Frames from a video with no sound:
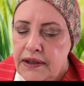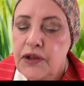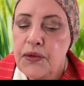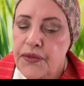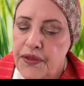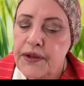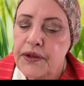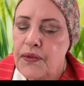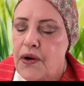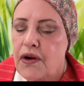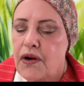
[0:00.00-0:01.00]
you think
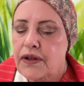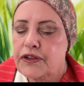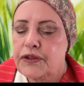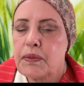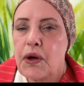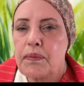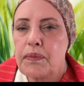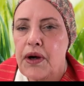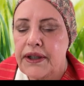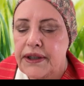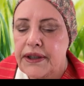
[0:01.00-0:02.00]
you are a small
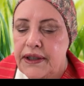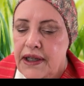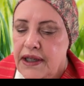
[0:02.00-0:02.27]
body,